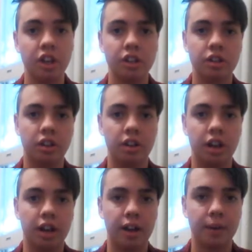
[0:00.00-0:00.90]
So
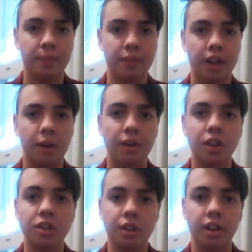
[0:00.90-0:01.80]
yeah, when
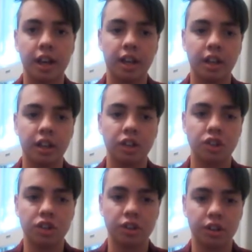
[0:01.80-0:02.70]
you donate, you
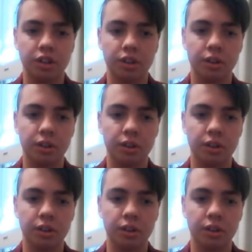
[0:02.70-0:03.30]
just go to,